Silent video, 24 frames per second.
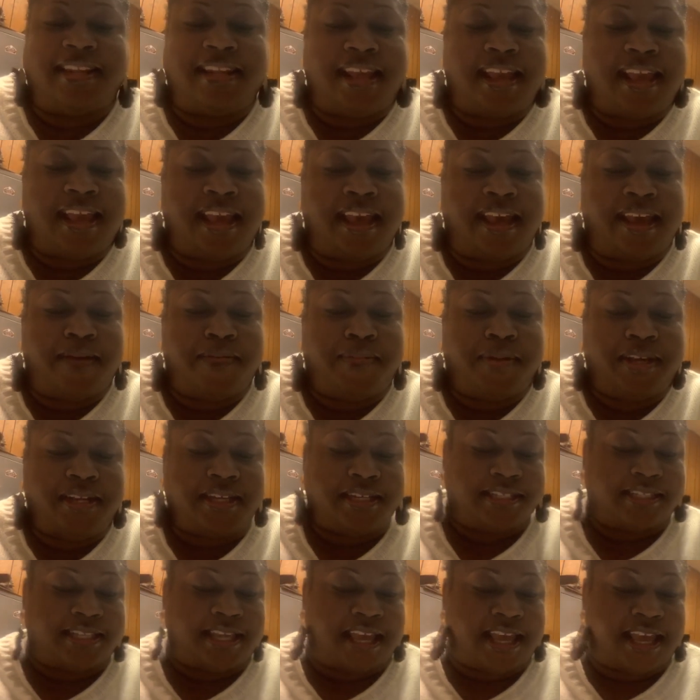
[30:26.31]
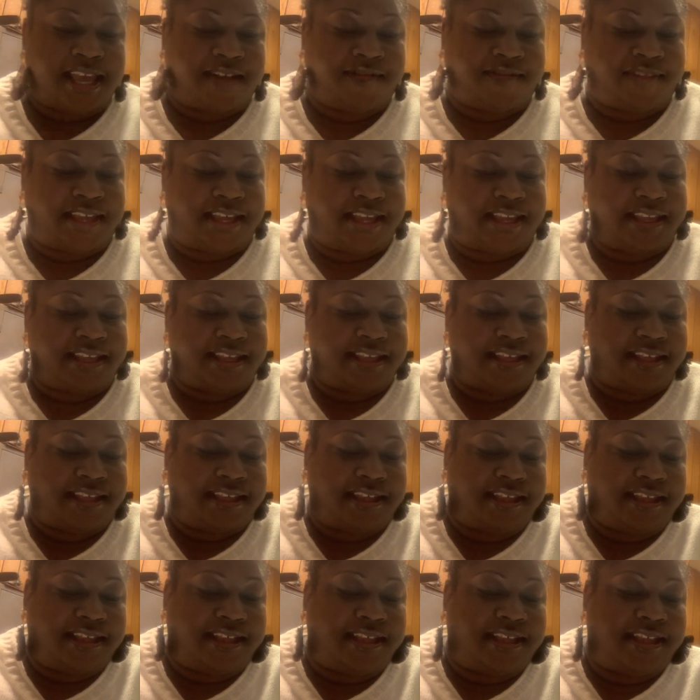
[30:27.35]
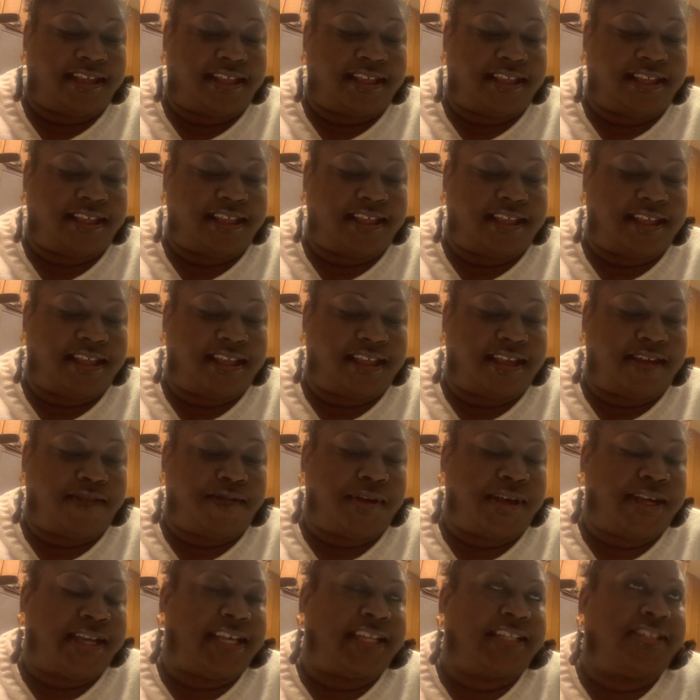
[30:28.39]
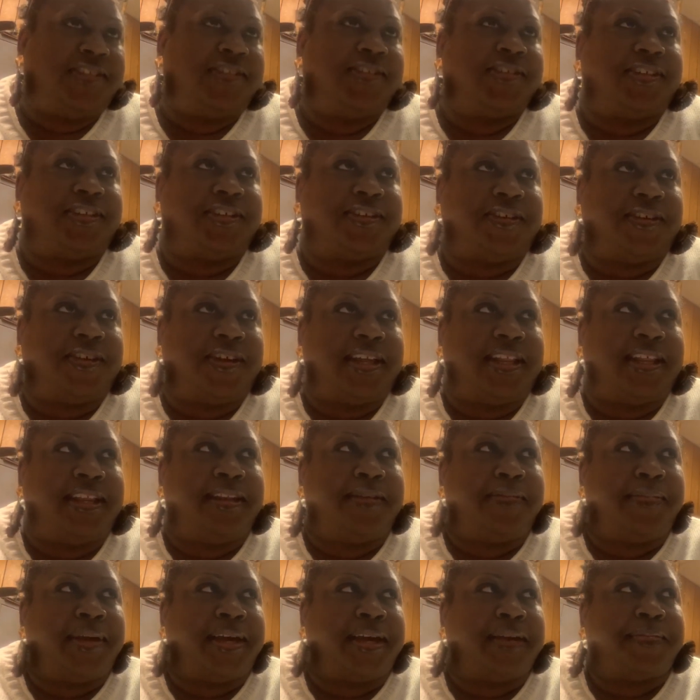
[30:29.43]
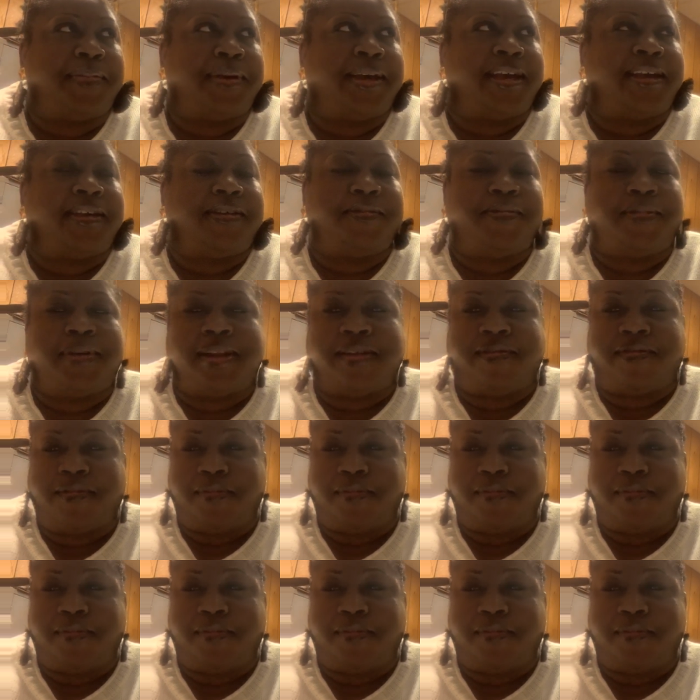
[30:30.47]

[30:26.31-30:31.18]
that habit because I have like, well, I guess you could call it a backpack or whatever.